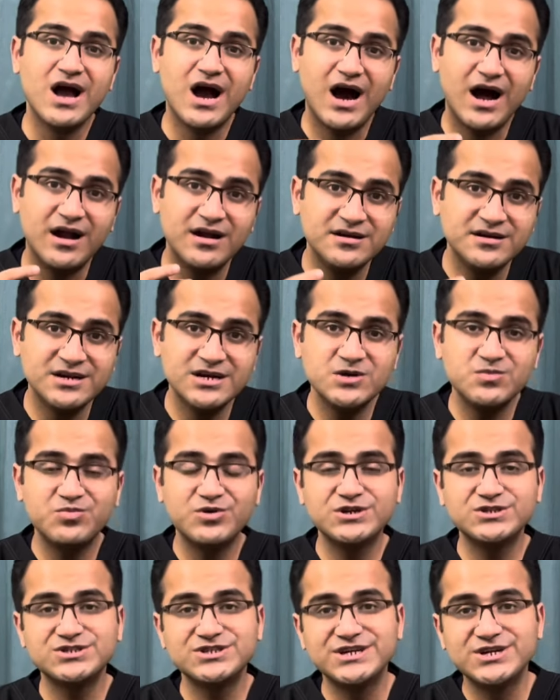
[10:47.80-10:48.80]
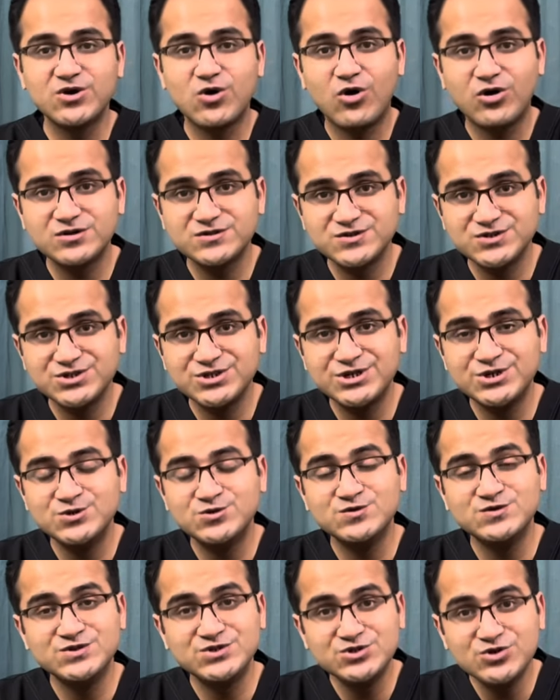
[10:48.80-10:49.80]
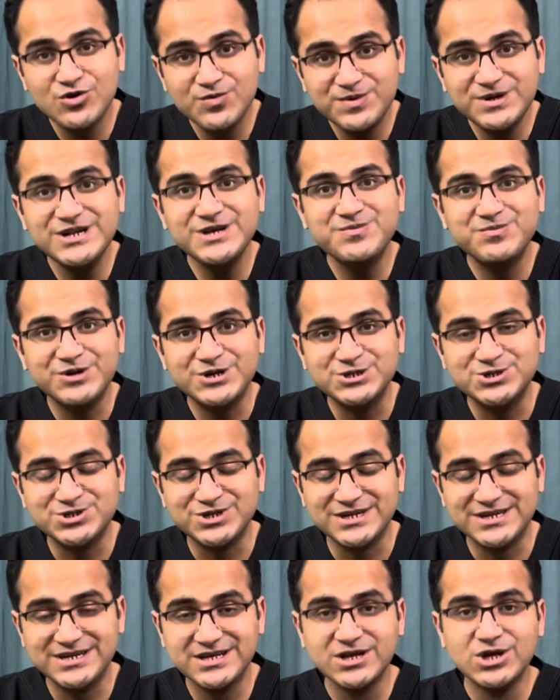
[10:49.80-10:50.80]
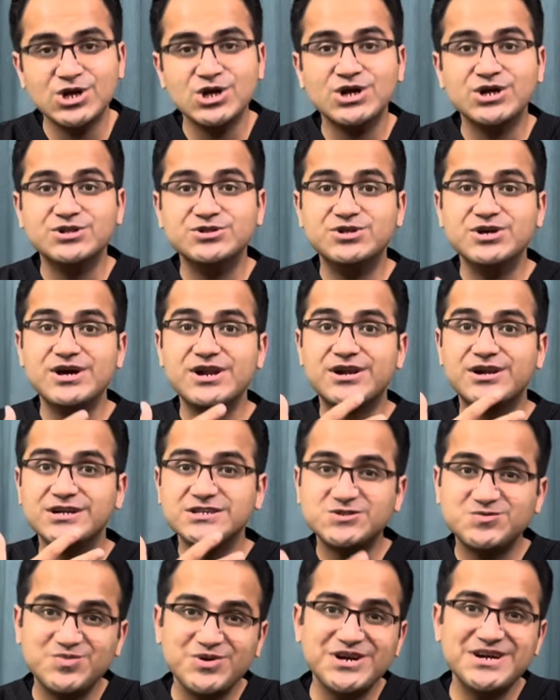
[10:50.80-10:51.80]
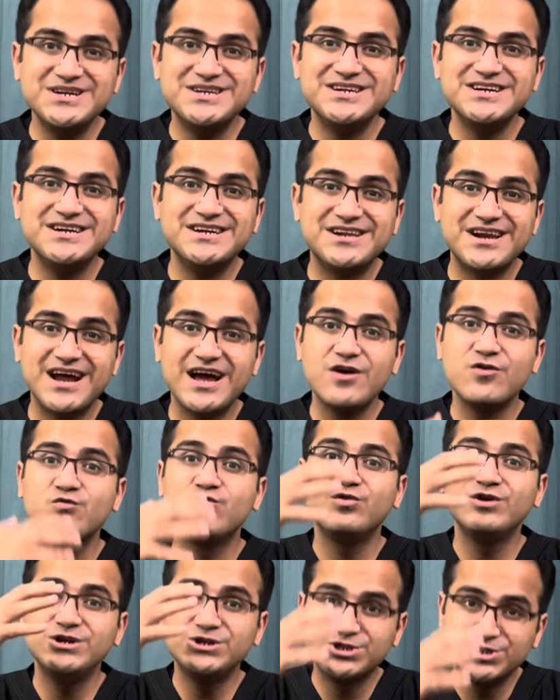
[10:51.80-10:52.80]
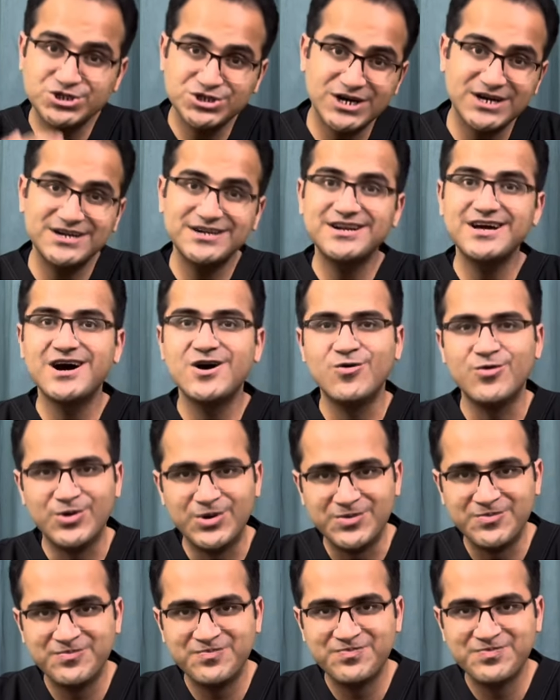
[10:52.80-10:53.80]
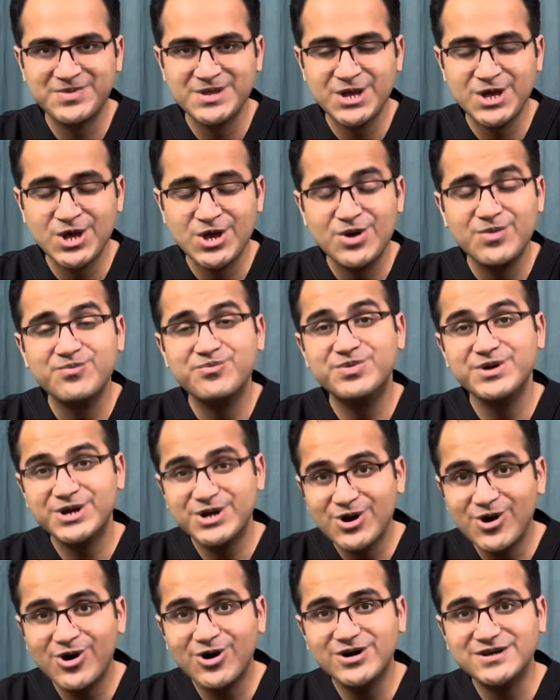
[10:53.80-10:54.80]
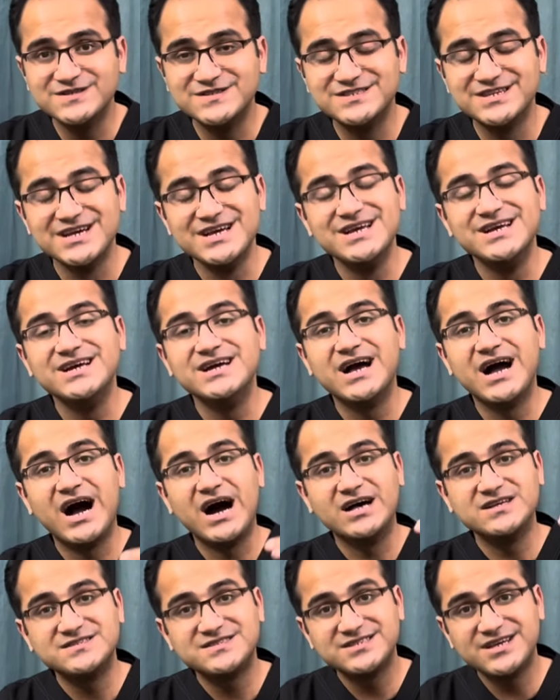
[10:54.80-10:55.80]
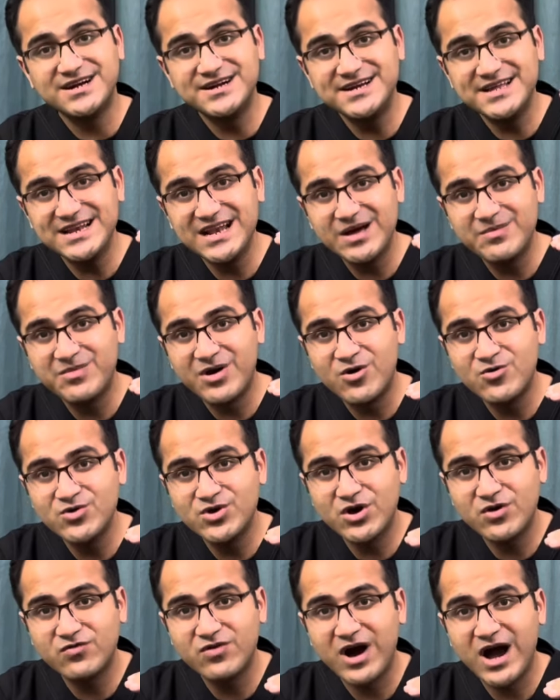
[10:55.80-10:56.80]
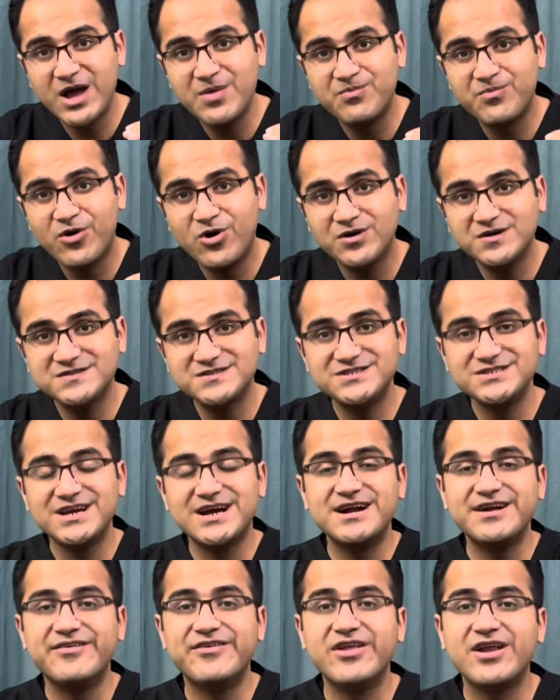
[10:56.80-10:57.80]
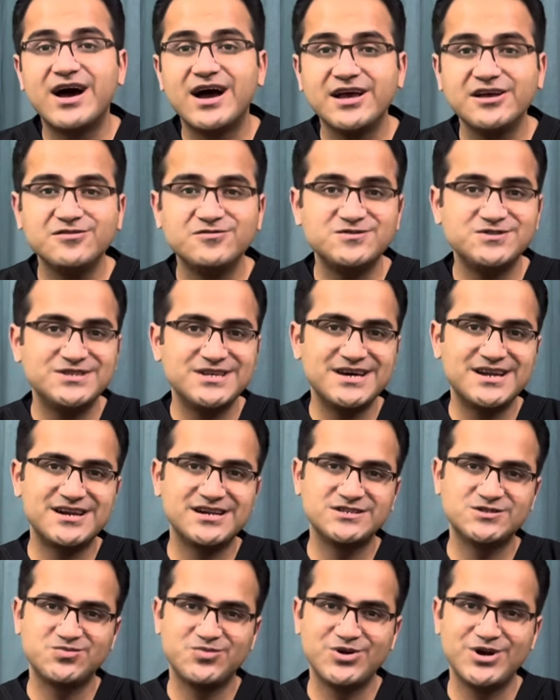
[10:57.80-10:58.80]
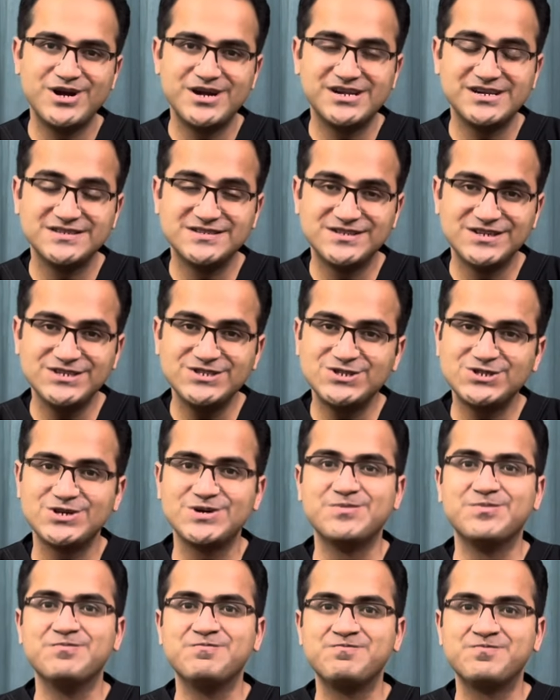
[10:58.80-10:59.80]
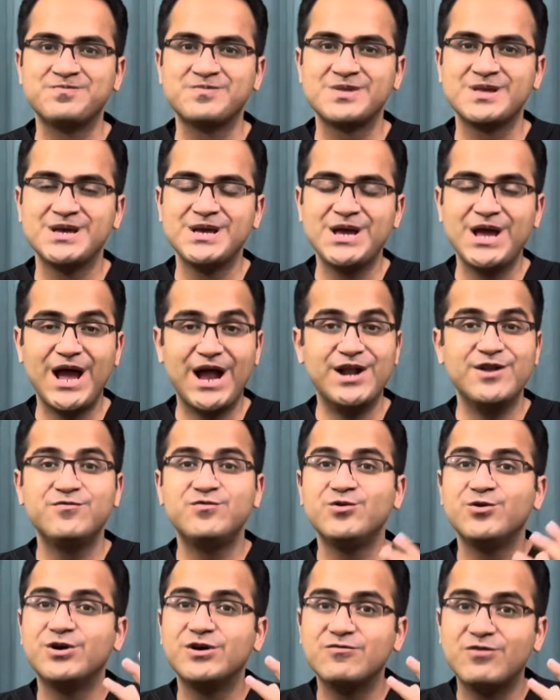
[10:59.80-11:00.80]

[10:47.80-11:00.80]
100% oxygen to COPD patient, their respiratory drive will shut down because a certain amount of hypoxia drives their respiratory system. And if you give